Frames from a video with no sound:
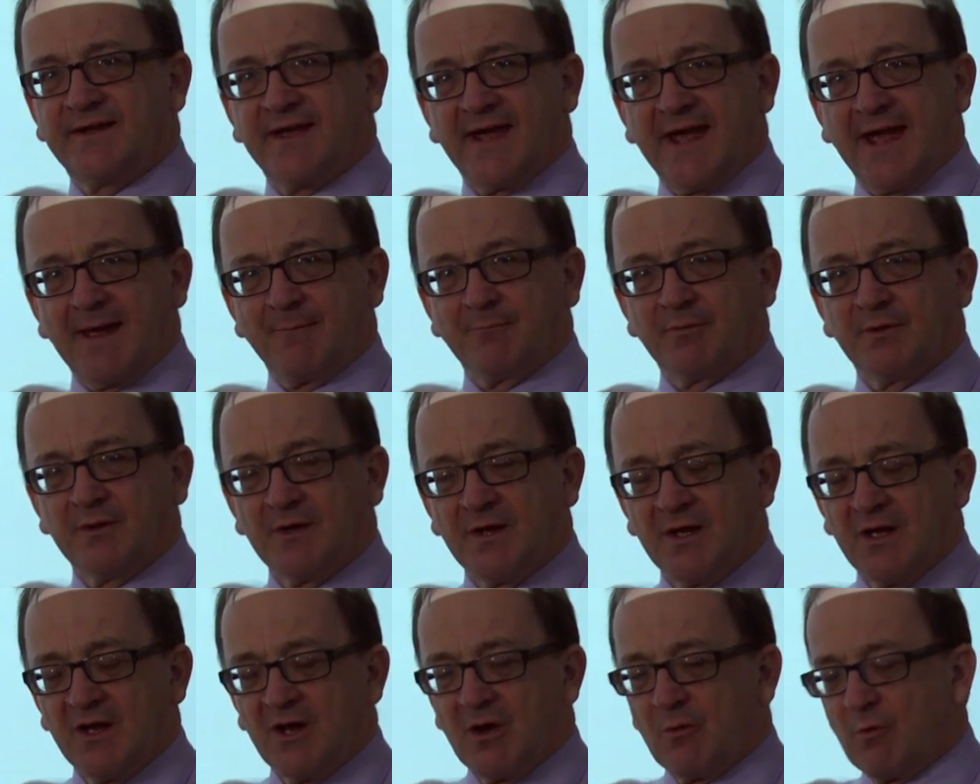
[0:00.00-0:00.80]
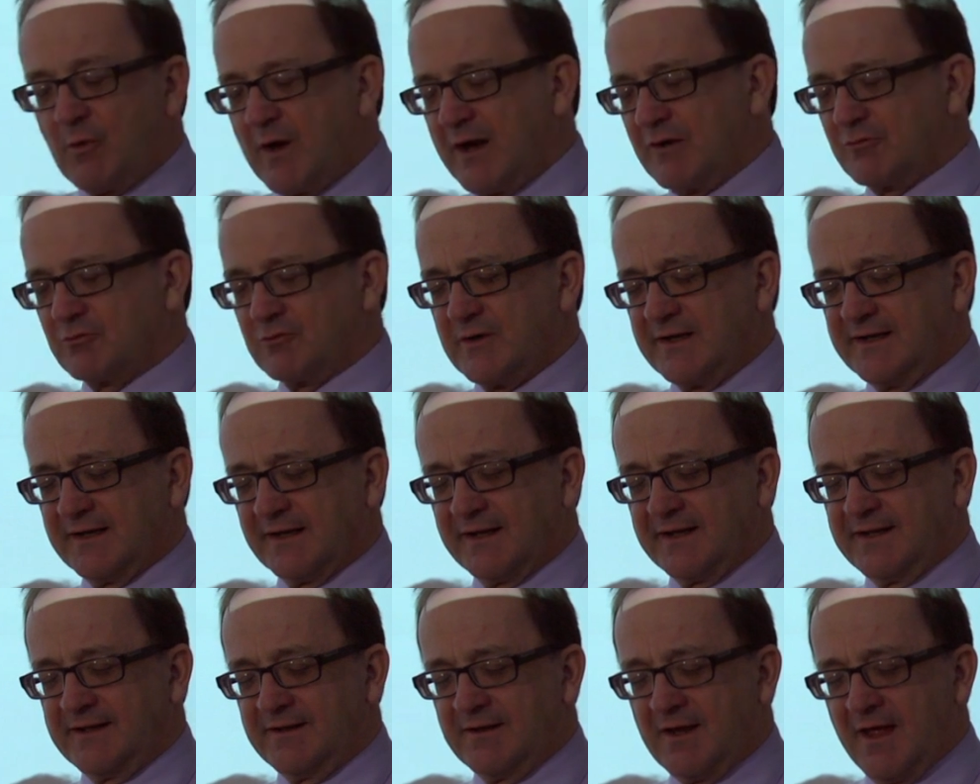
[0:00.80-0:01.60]
Gap, where
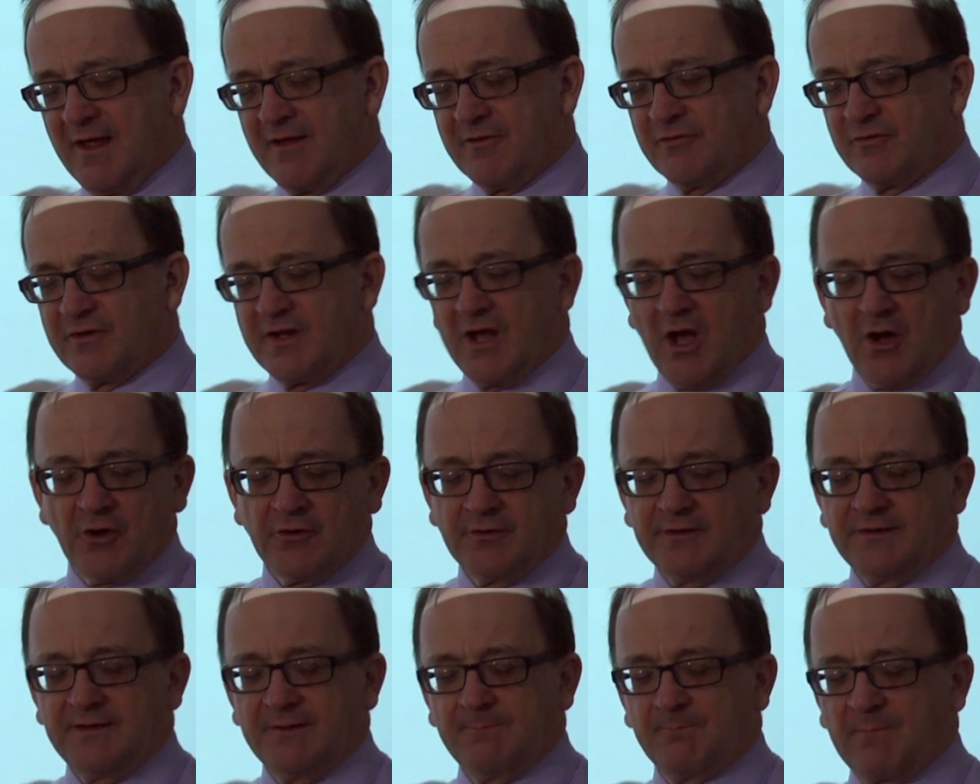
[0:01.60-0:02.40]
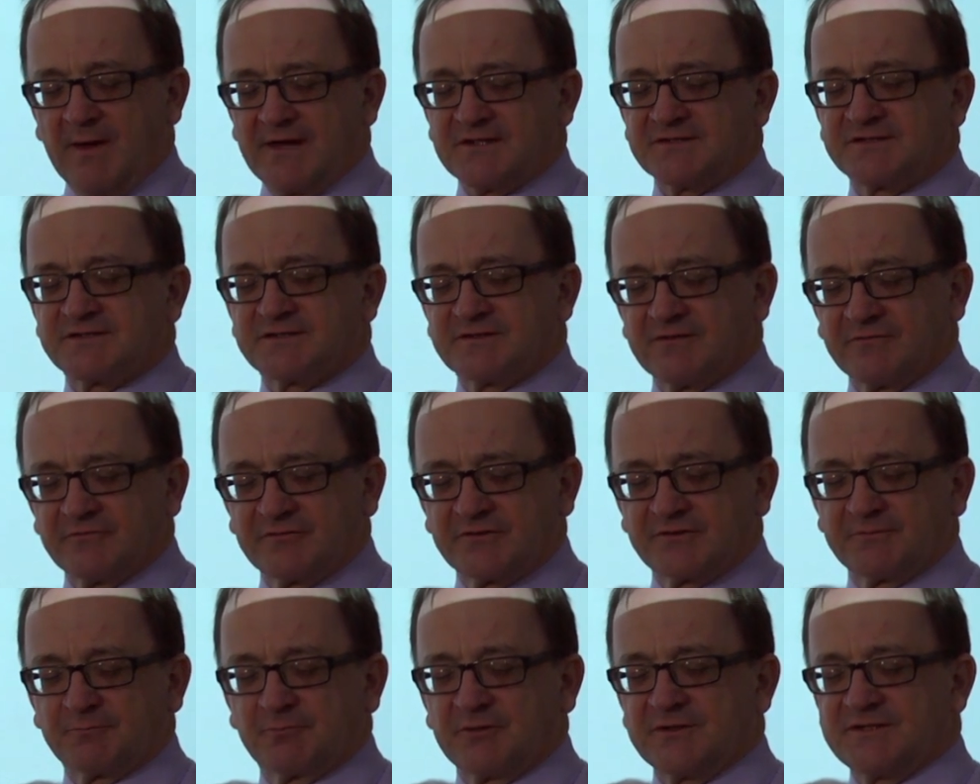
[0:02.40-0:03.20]
really the only basis
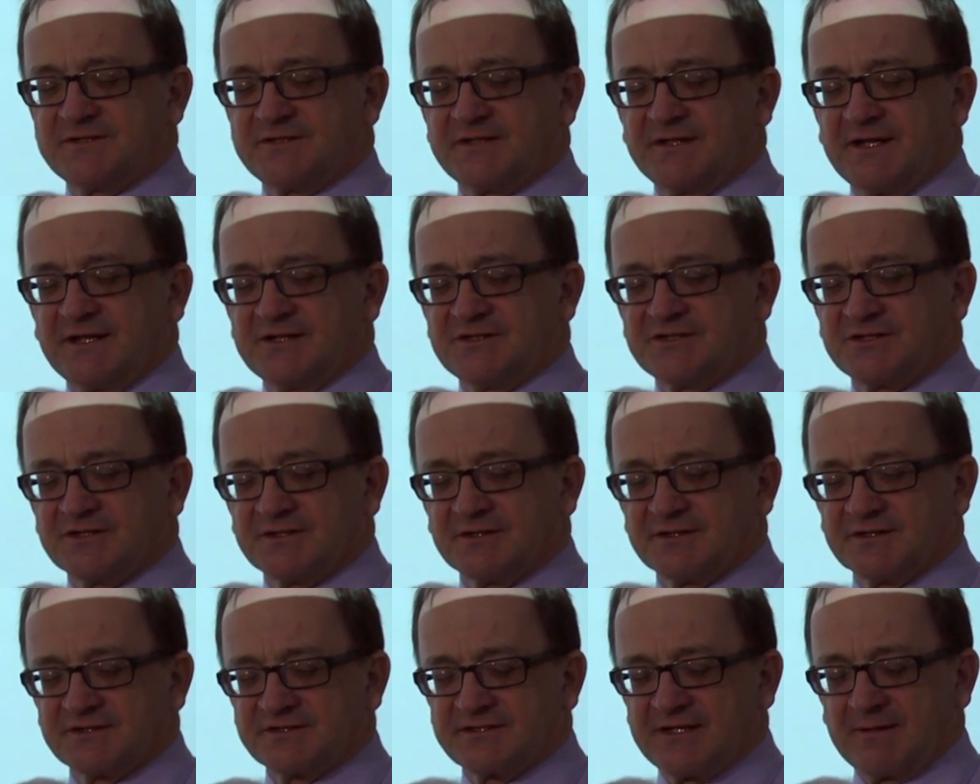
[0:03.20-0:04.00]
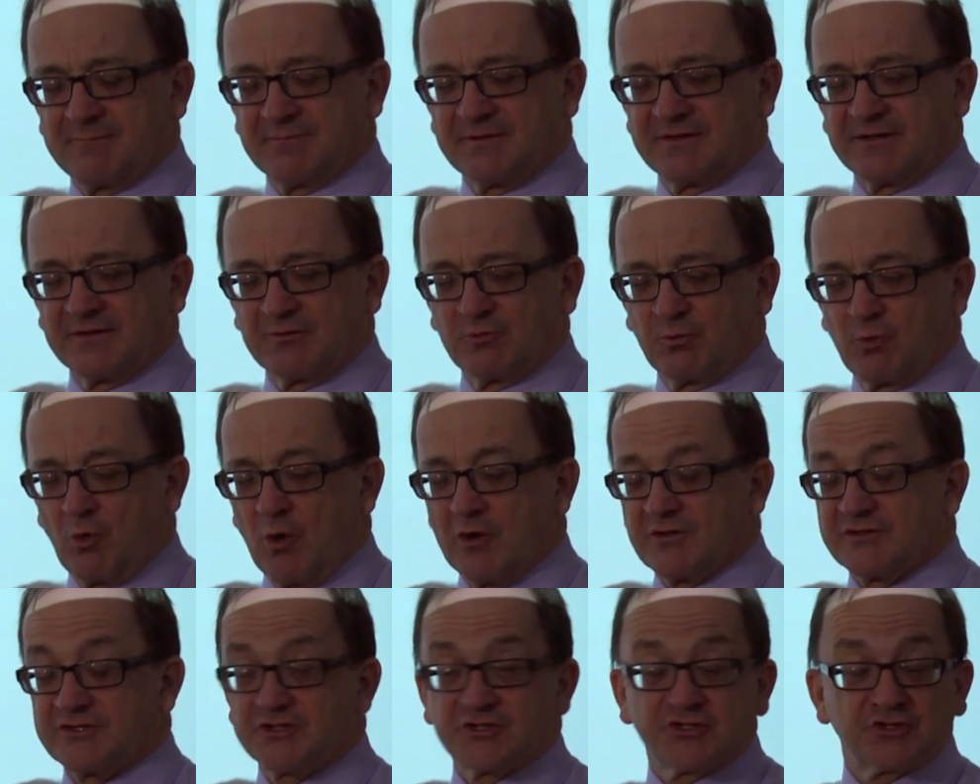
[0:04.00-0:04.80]
of depreciation accepted
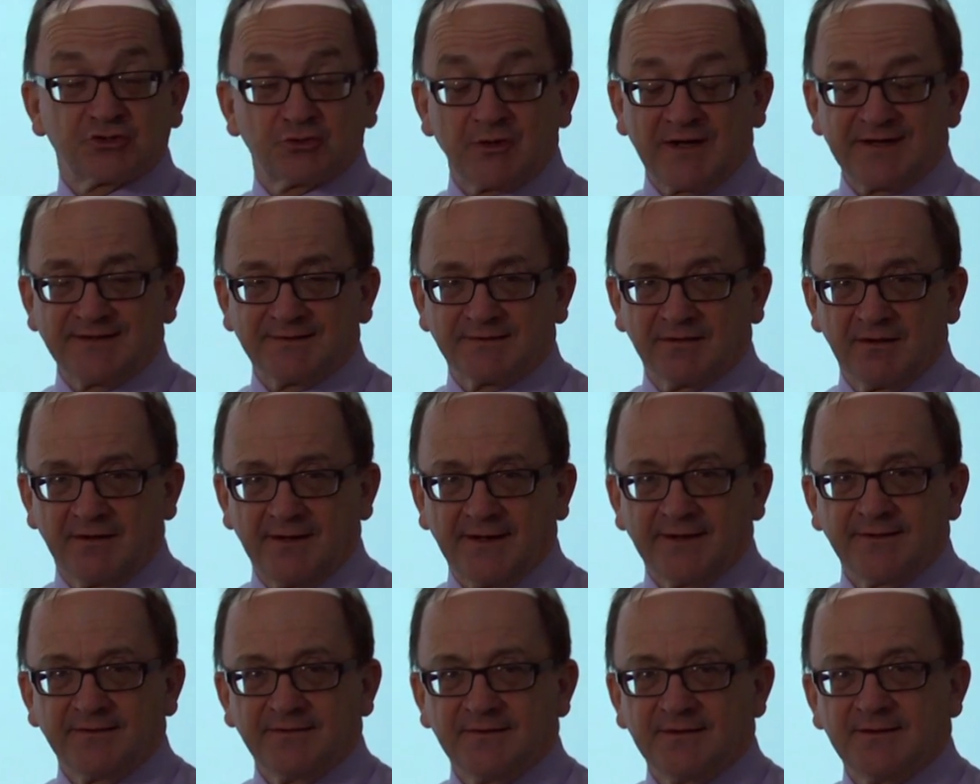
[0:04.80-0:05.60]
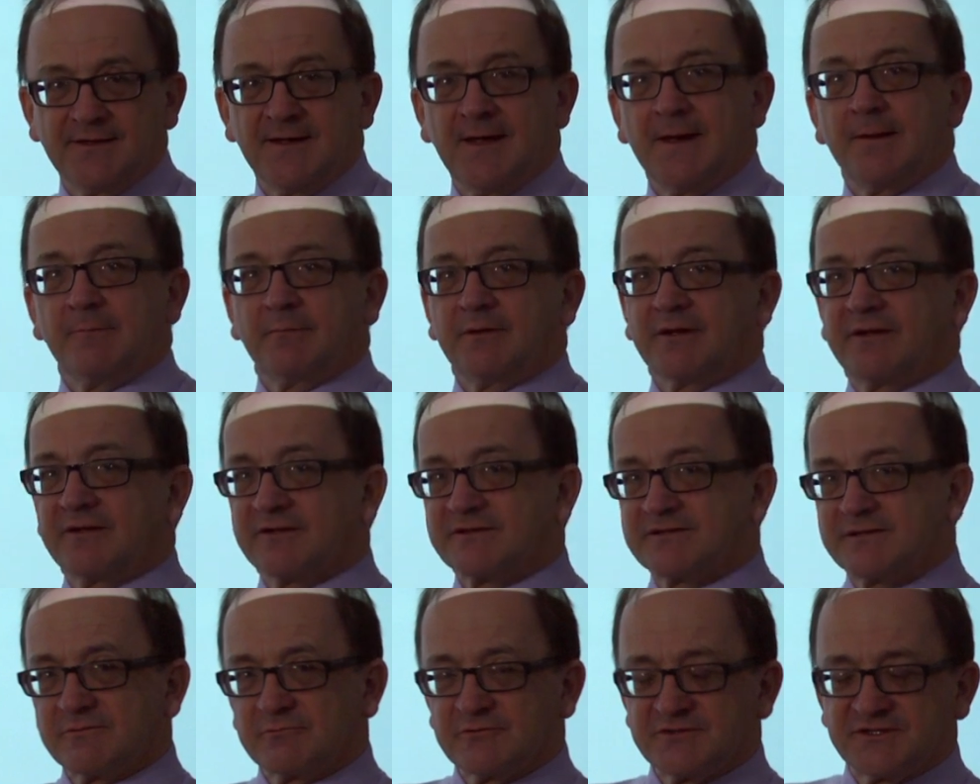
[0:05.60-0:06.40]
was straight line,
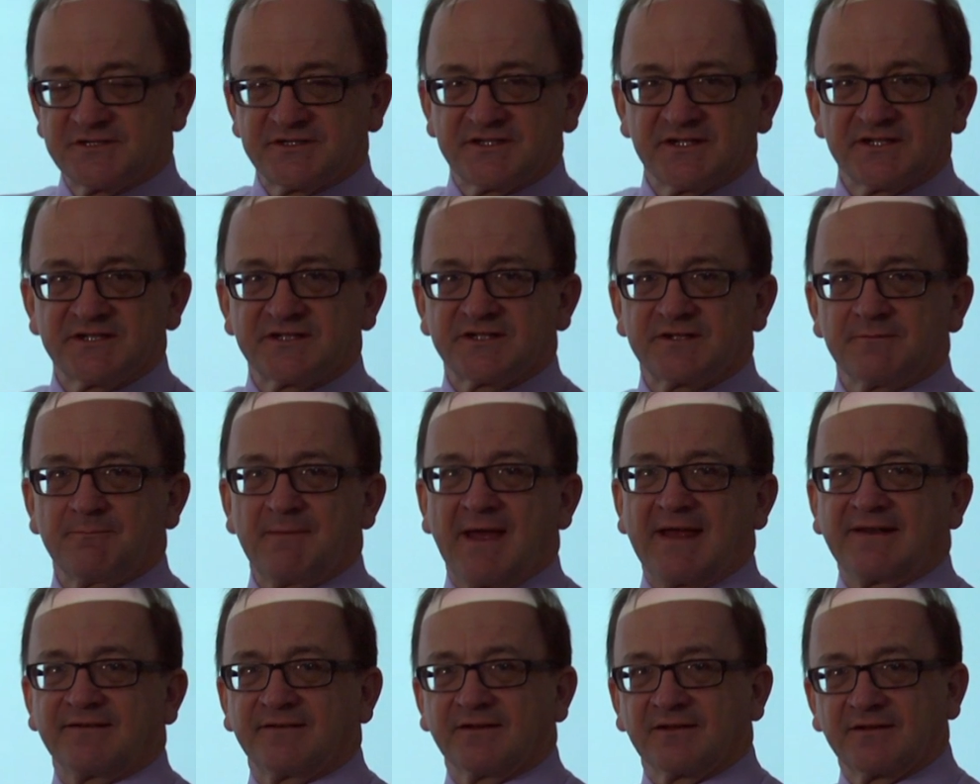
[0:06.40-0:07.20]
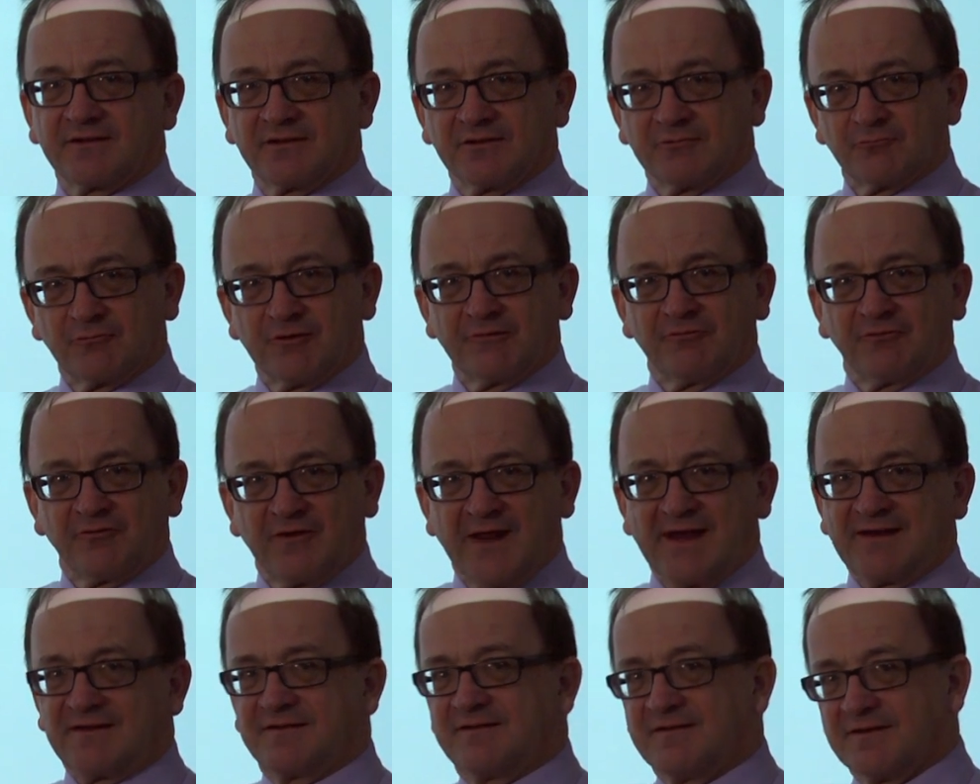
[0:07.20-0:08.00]
because it was systematic and
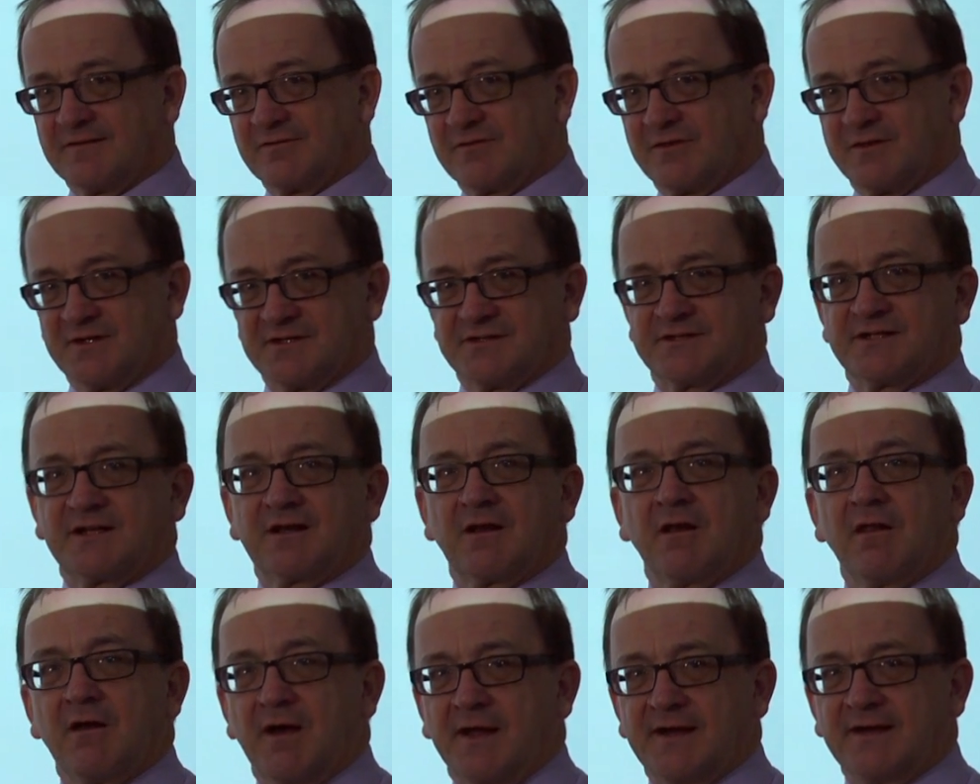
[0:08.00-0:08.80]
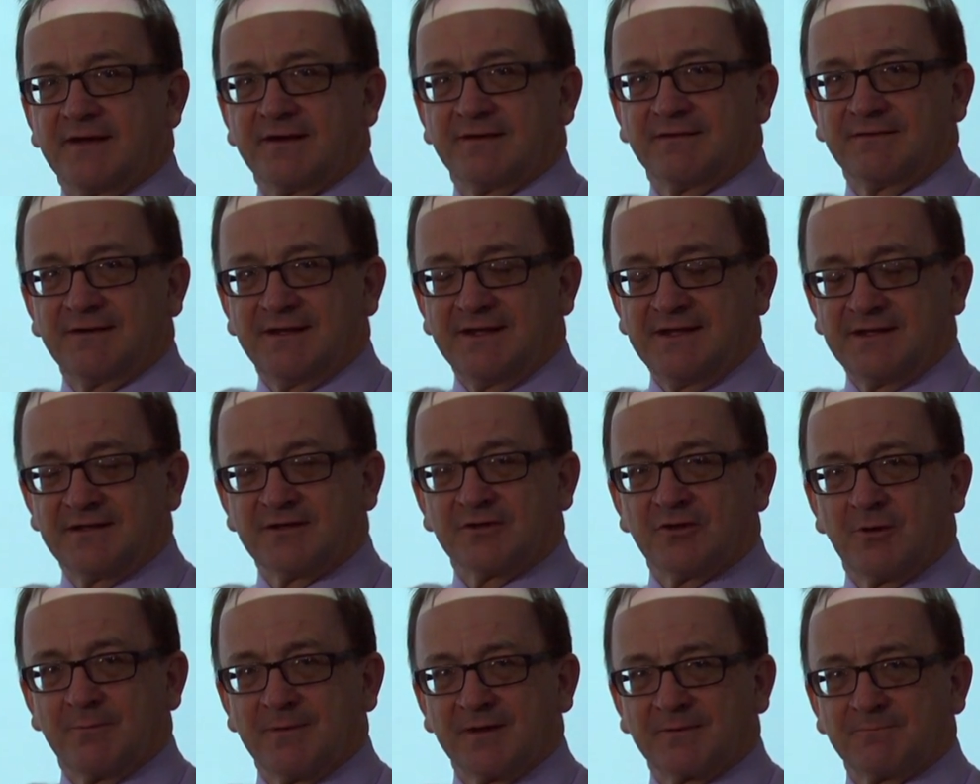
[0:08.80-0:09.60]
reflected the decline in
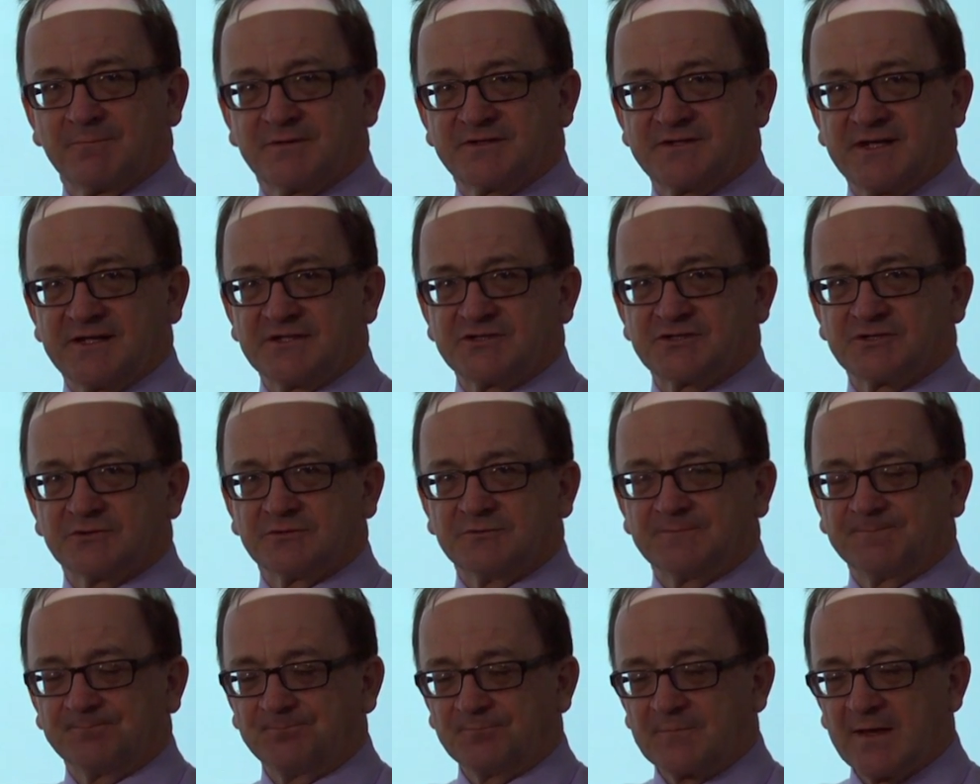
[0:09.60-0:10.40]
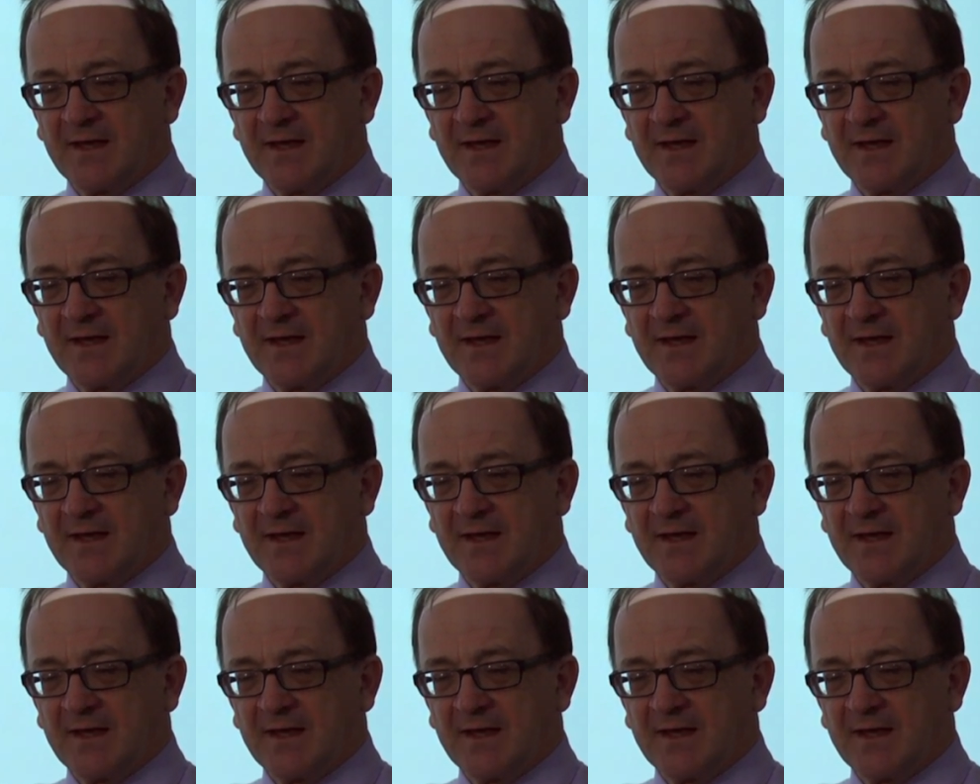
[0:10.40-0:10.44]
economic potential.